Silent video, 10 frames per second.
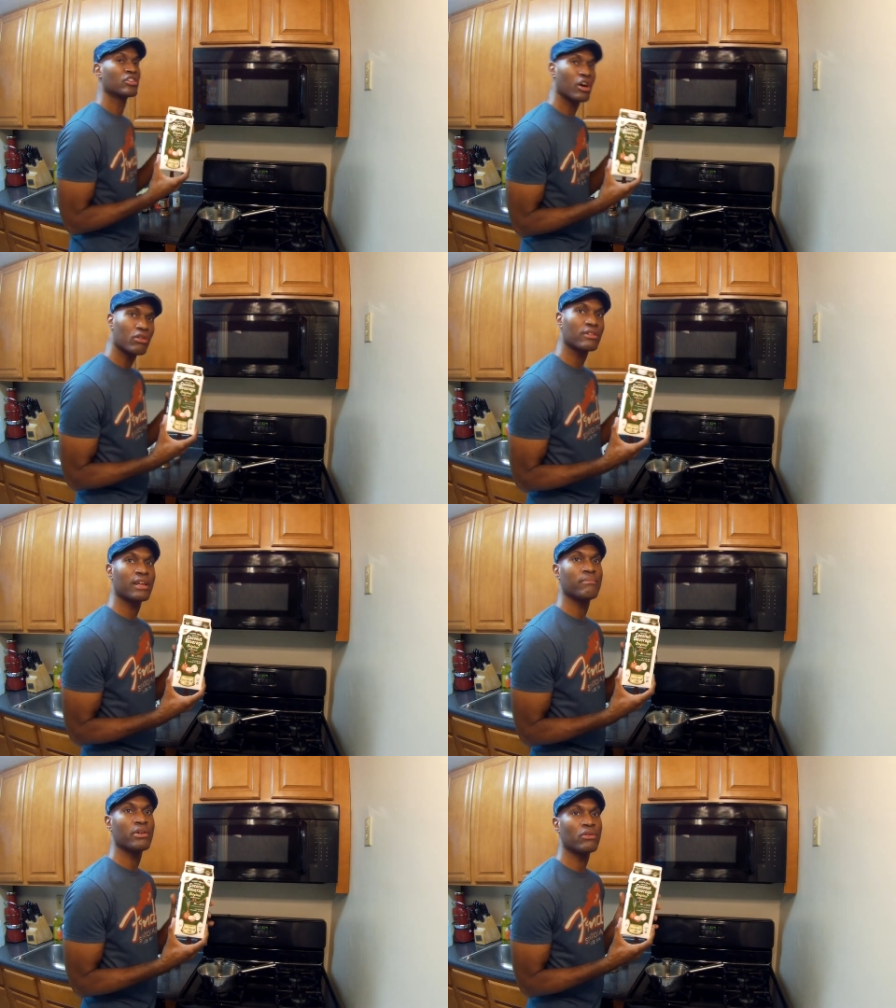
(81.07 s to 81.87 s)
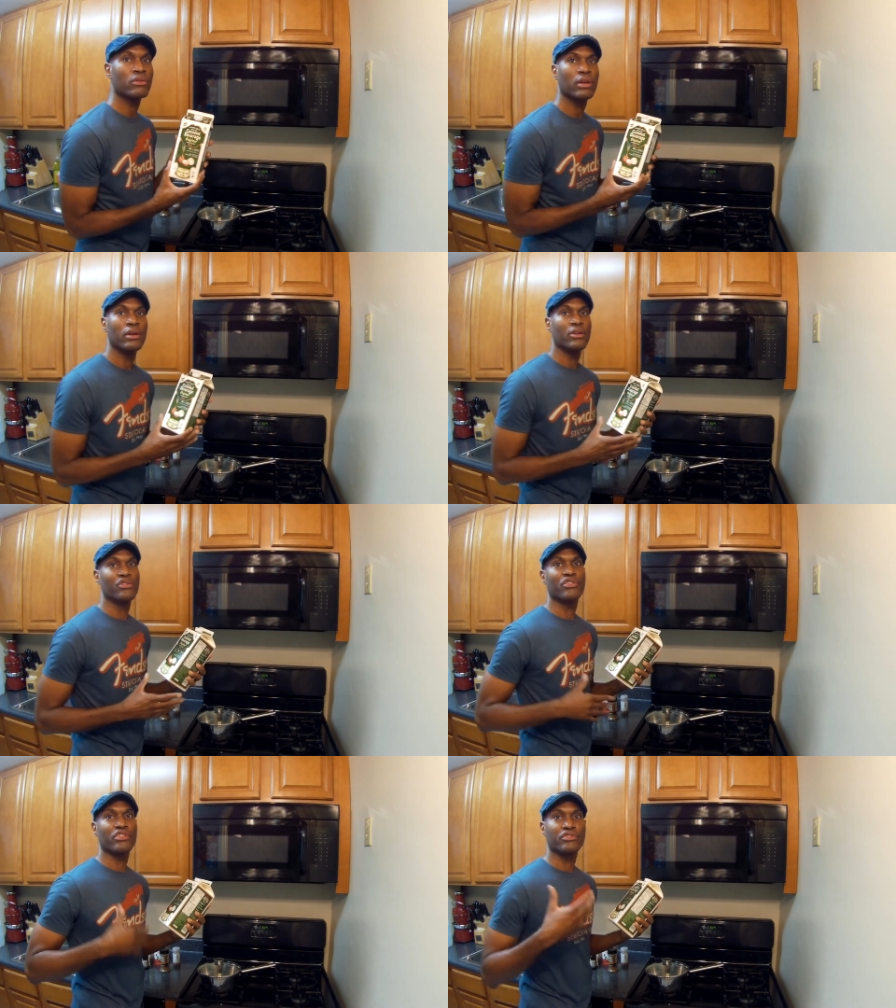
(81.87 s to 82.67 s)
coconut milk,
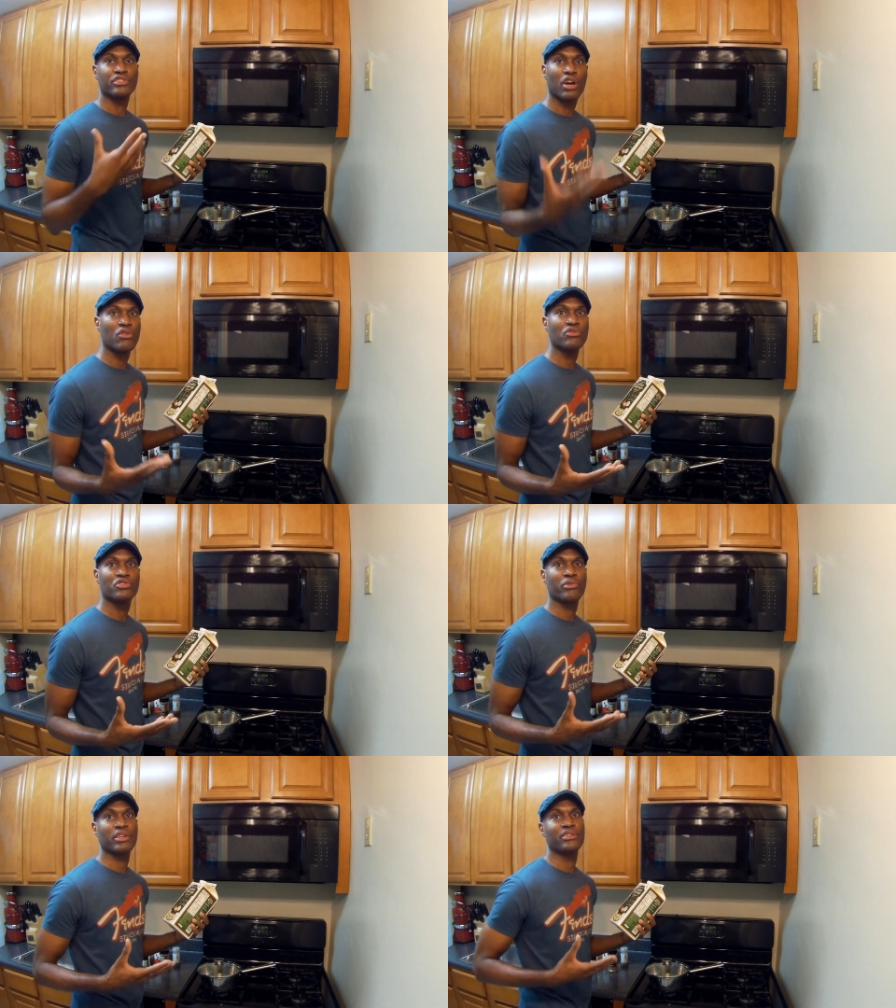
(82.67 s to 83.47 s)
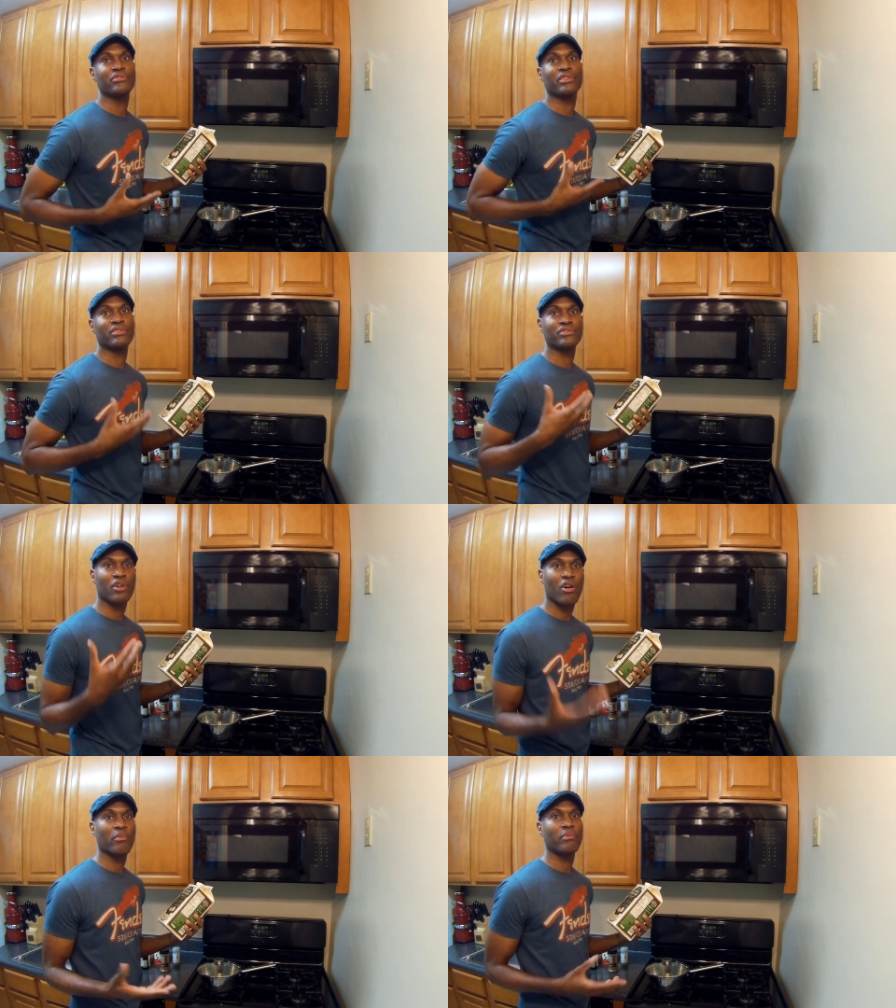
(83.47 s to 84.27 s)
you can use oat drink, you can use
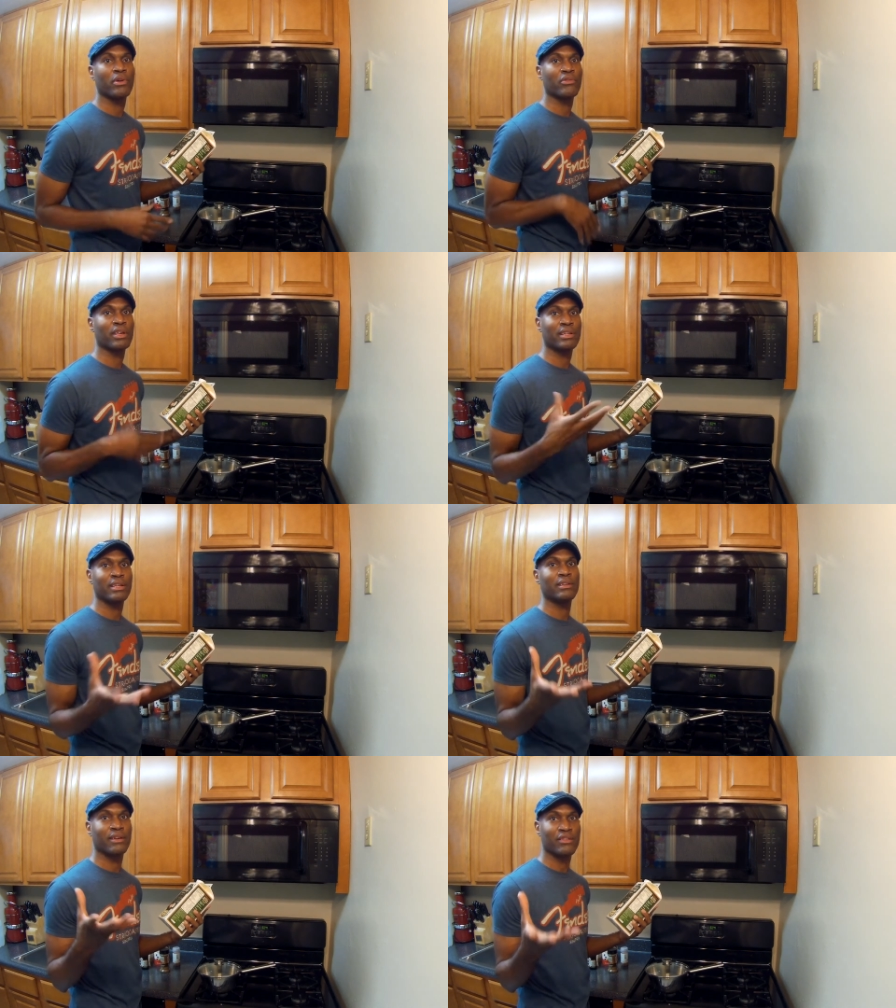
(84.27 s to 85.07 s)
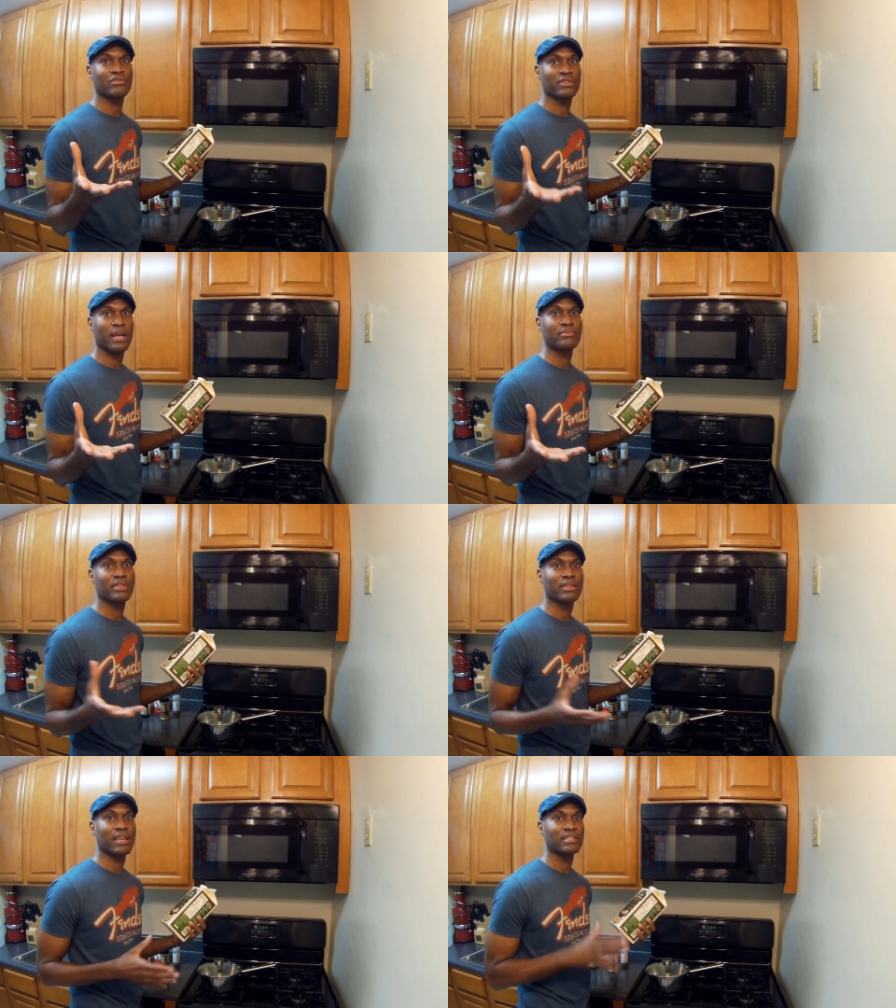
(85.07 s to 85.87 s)
almond milk, any of those types
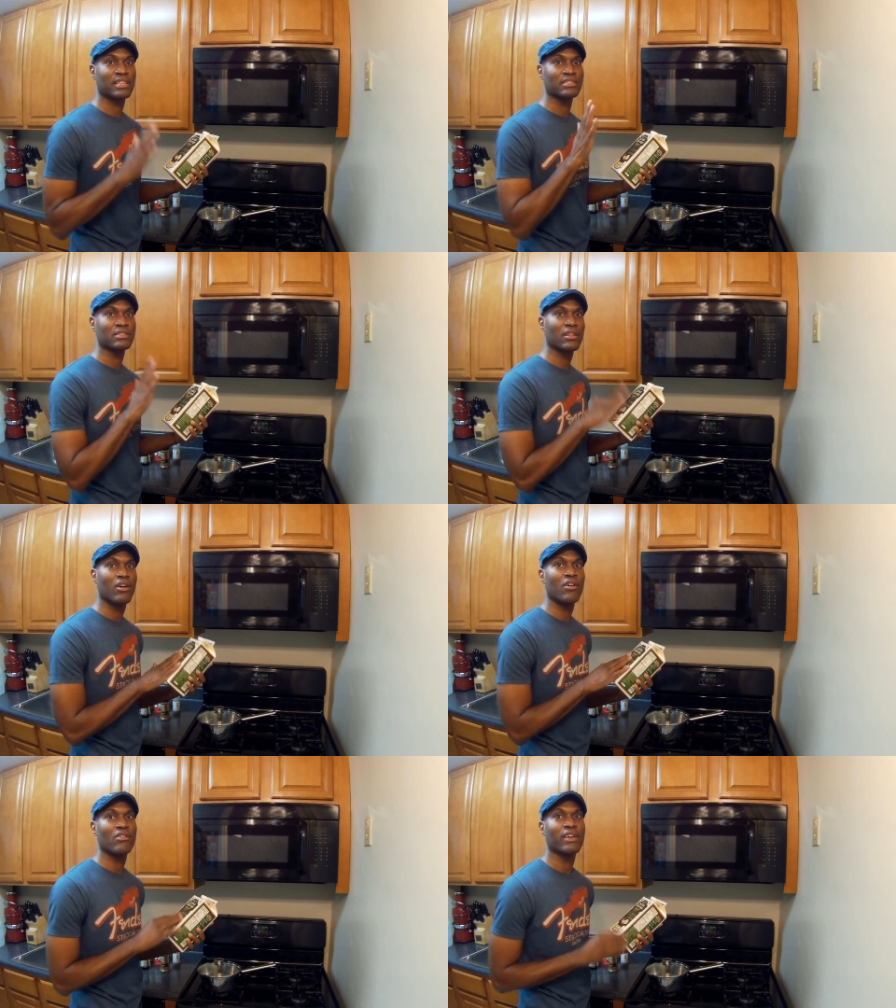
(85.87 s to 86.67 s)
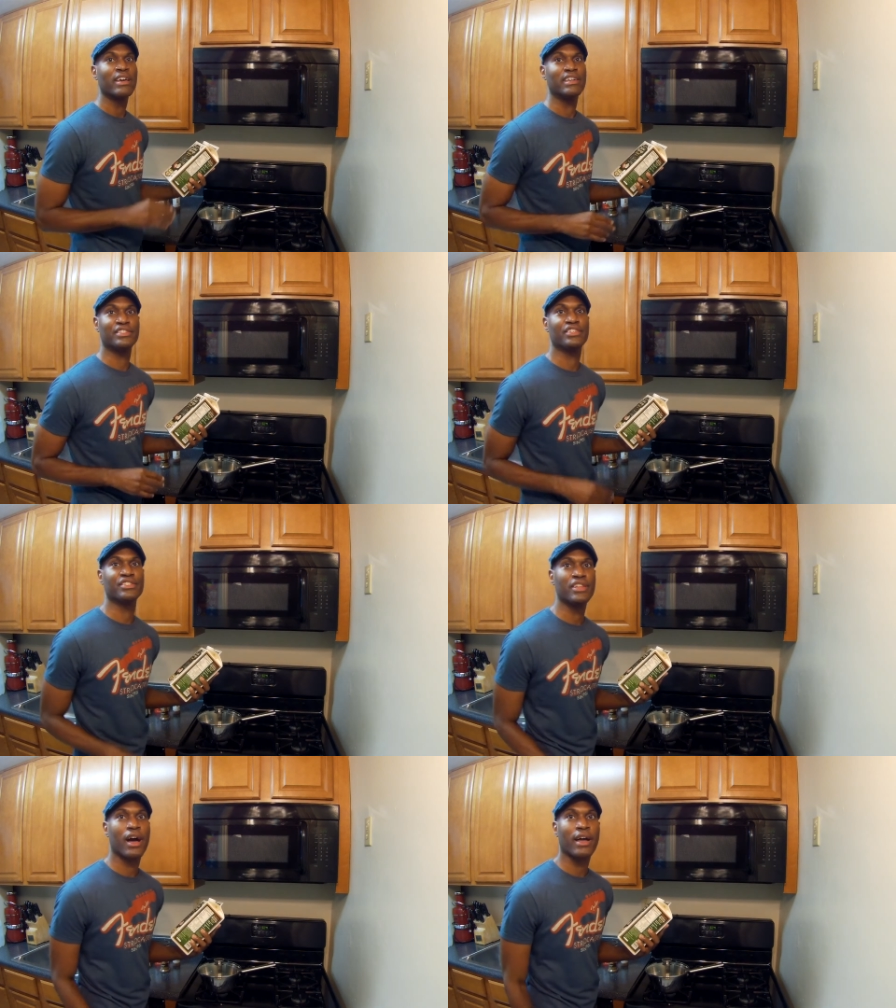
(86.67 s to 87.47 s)
of things, as long as it's
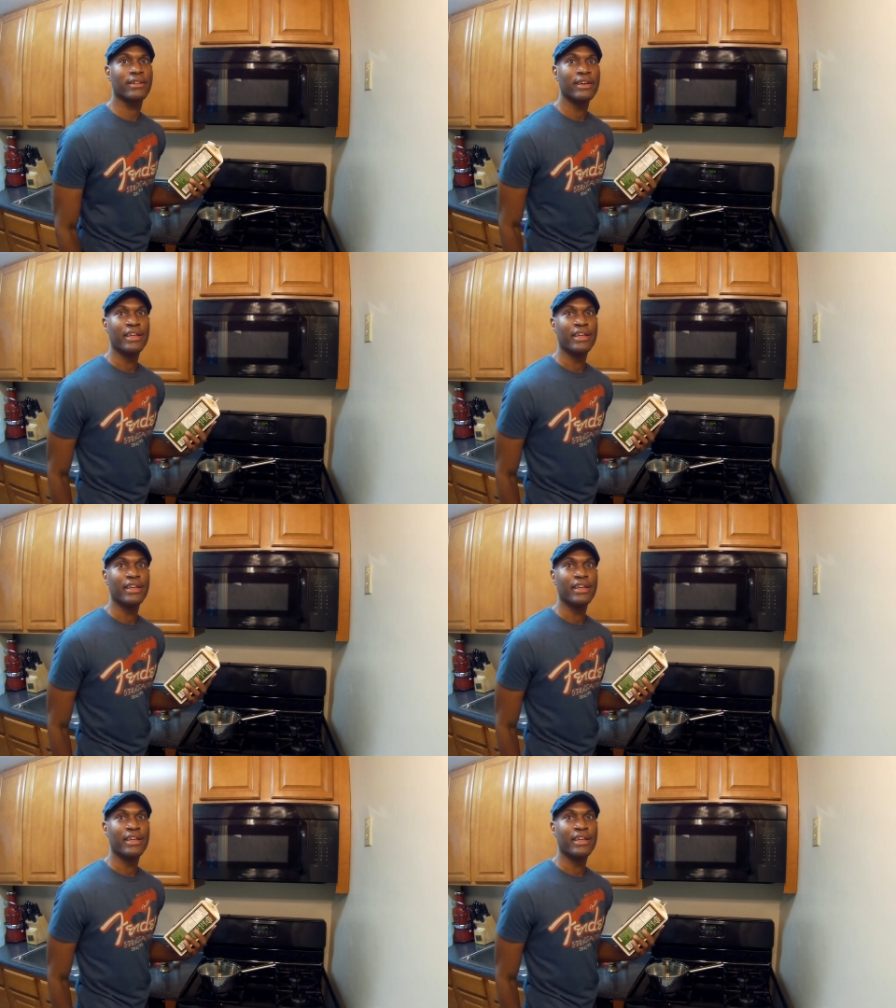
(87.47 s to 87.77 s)
not